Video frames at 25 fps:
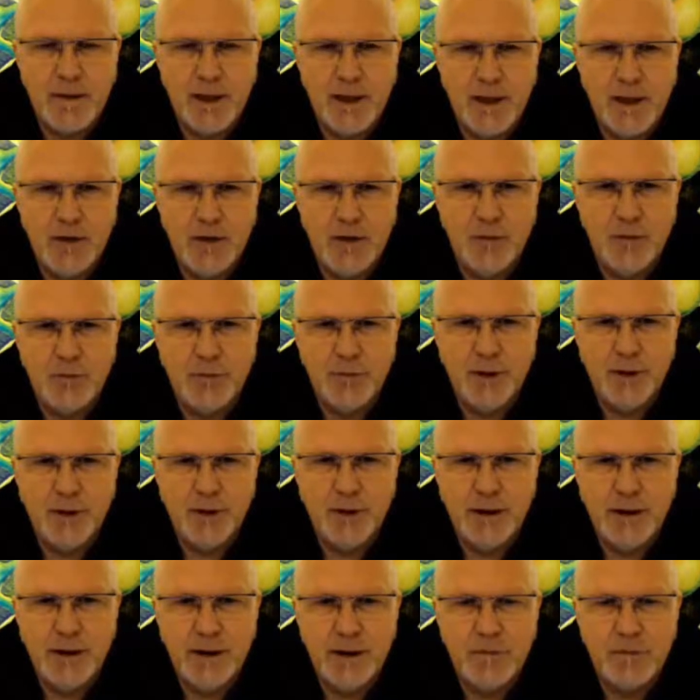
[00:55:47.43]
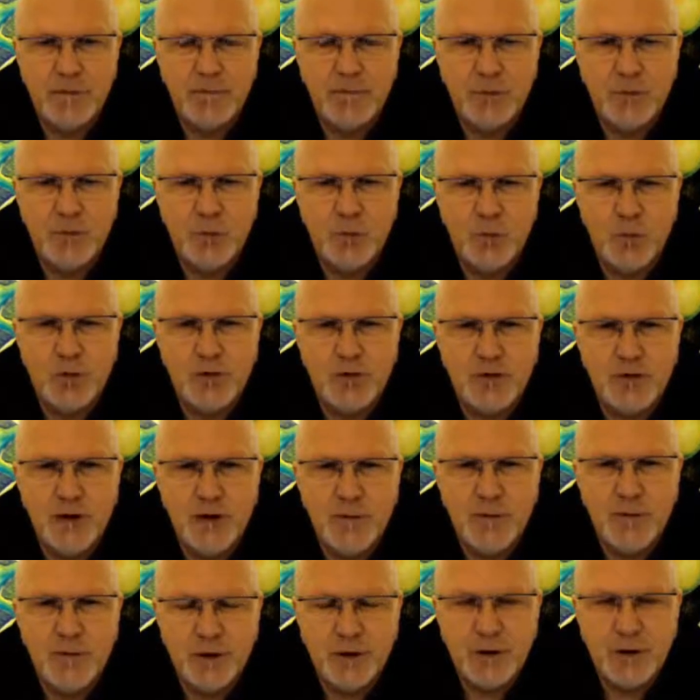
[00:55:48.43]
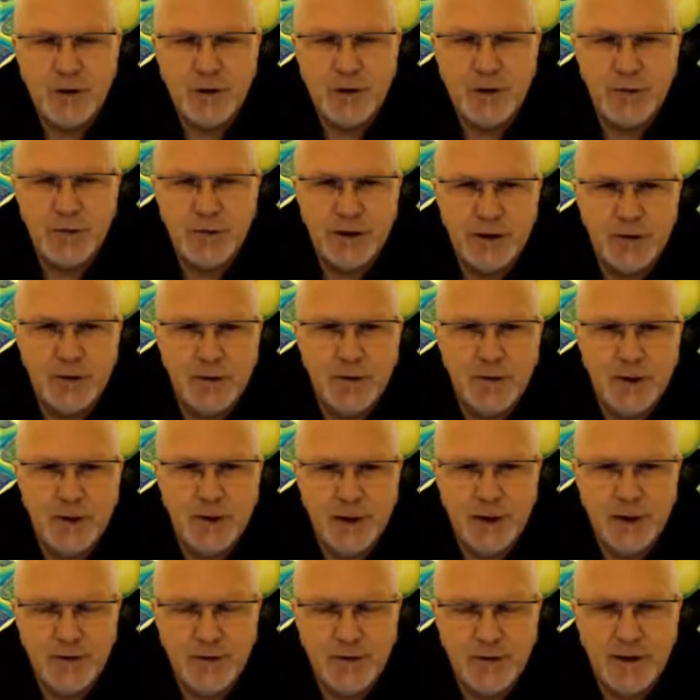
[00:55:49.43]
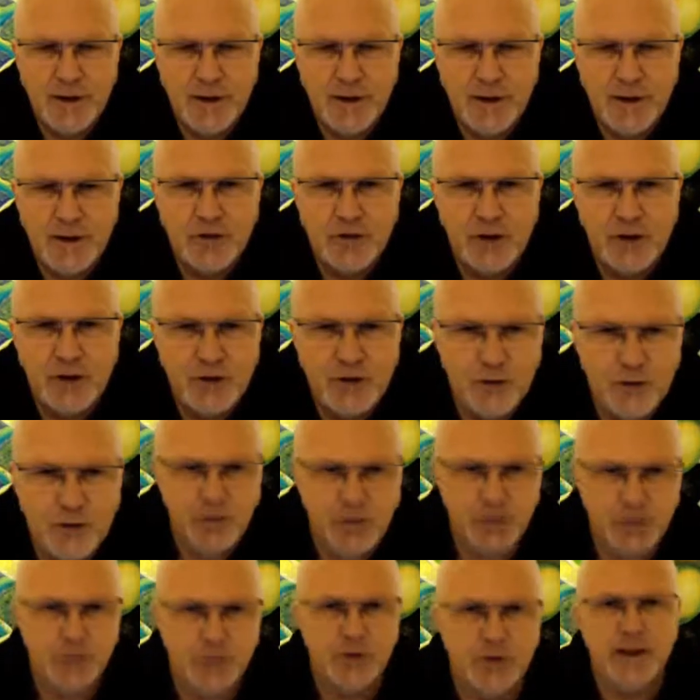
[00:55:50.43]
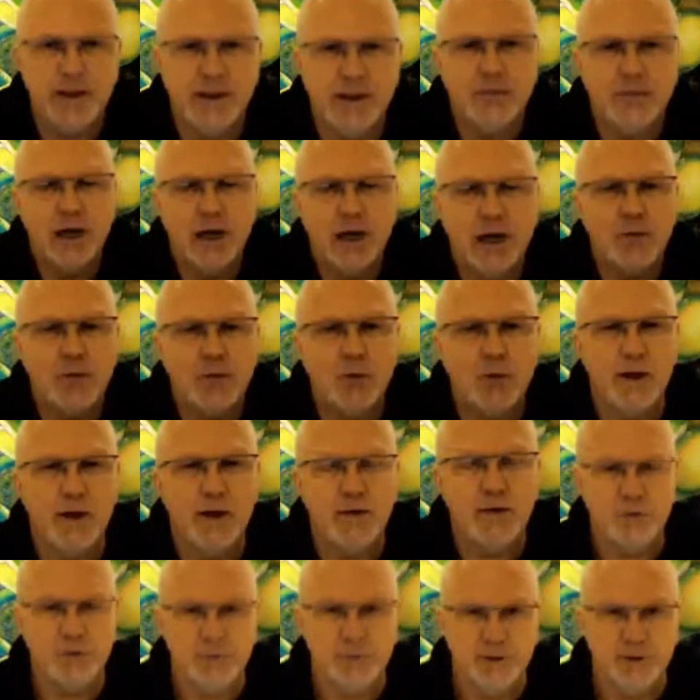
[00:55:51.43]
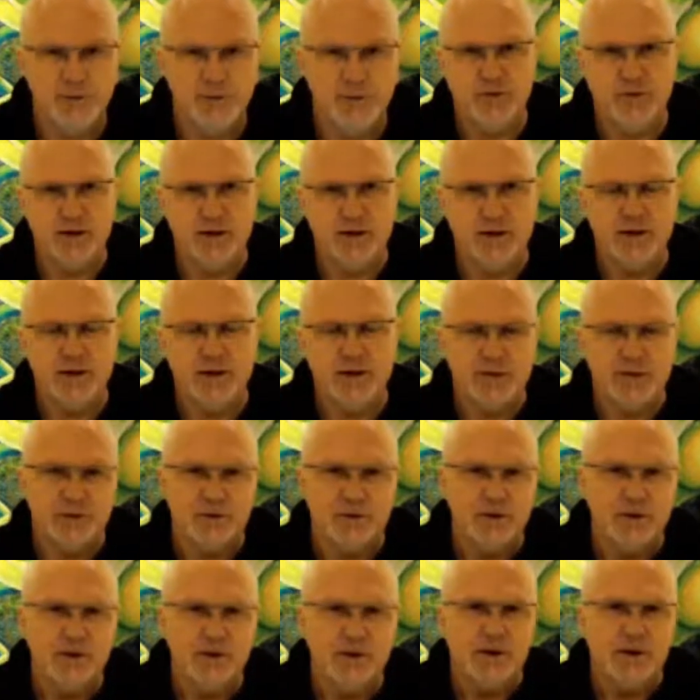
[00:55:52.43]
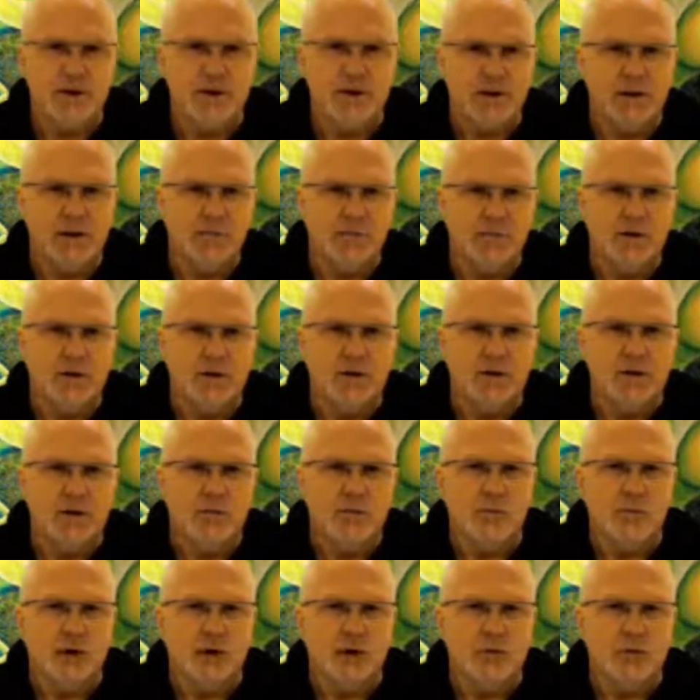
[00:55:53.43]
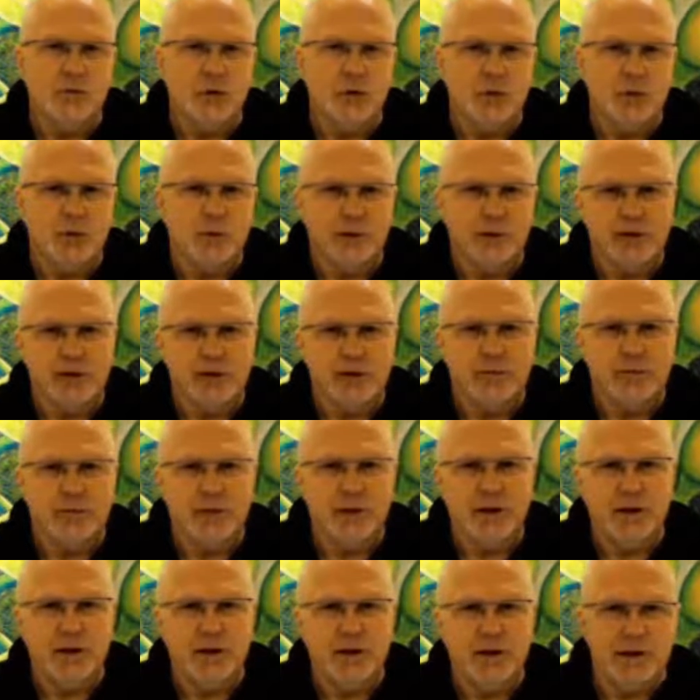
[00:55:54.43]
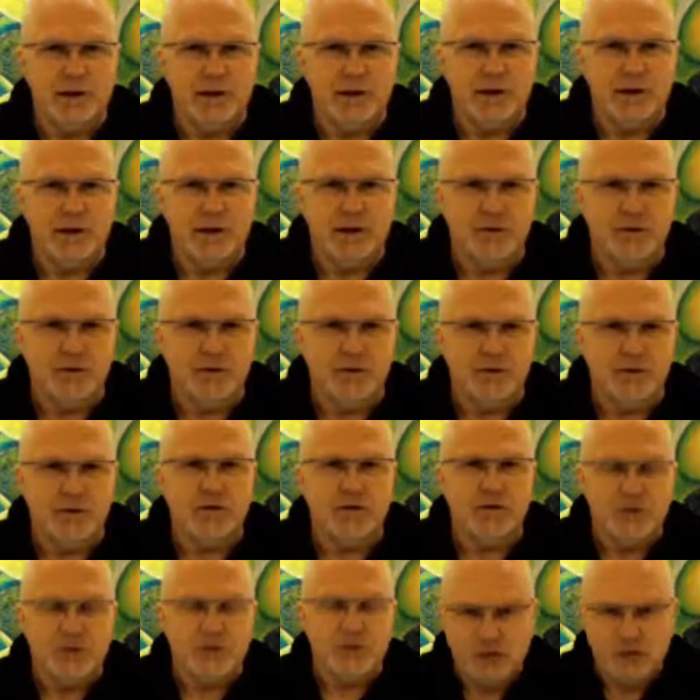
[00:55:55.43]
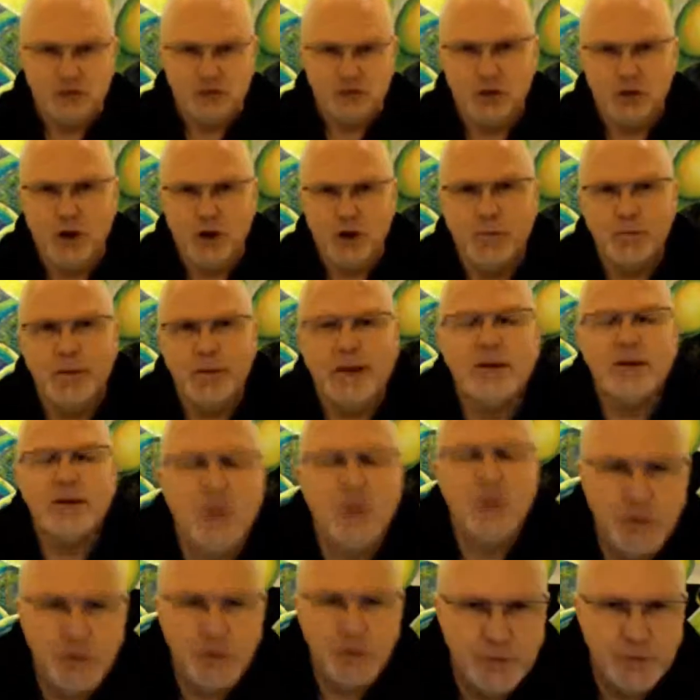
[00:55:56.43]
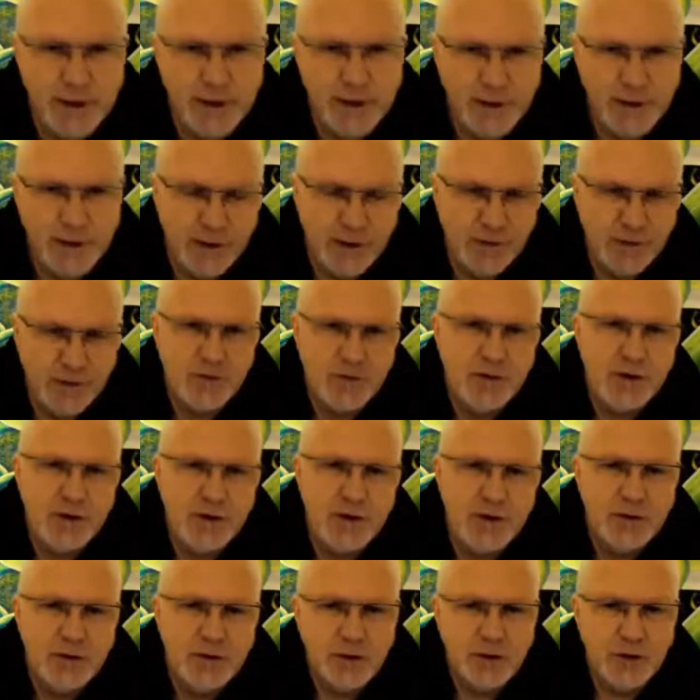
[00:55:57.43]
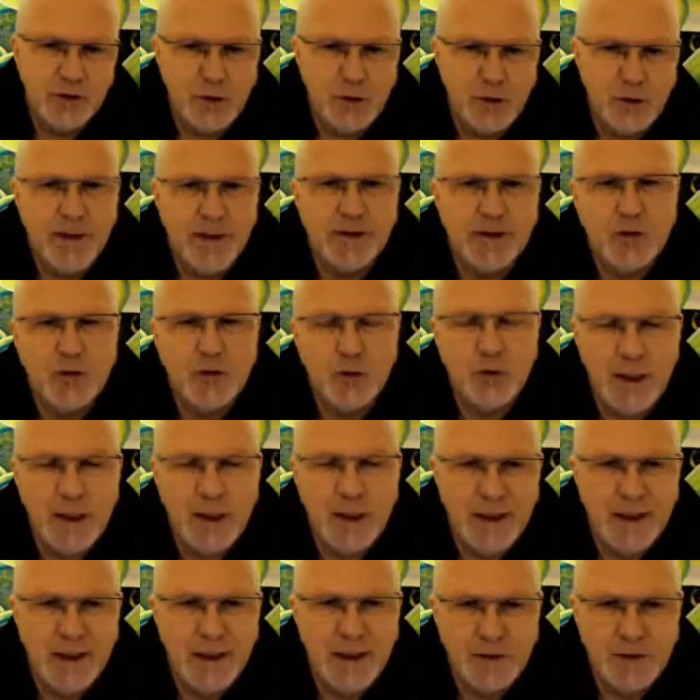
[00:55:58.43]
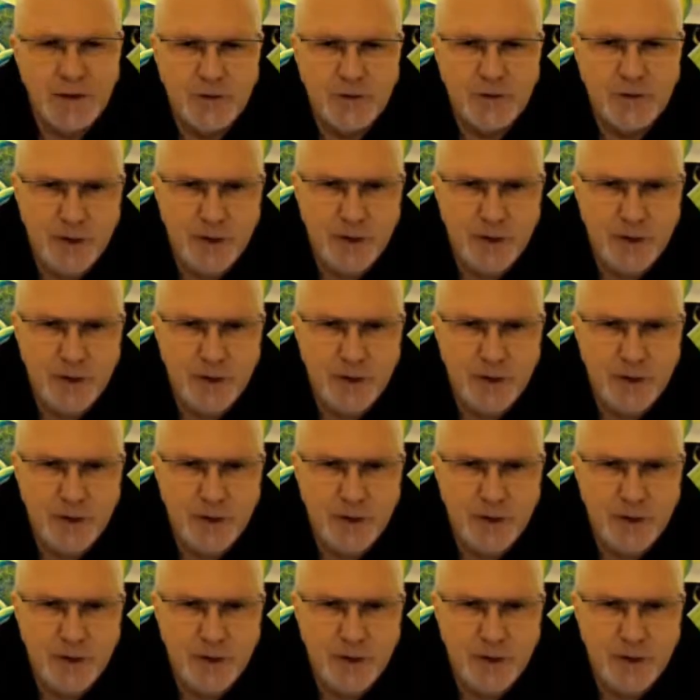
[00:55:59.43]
NLP, some of the critique of NLP is that it teaches people to come away from their feelings. My work with NLP is to go back to your feelings, to go back to your heart, to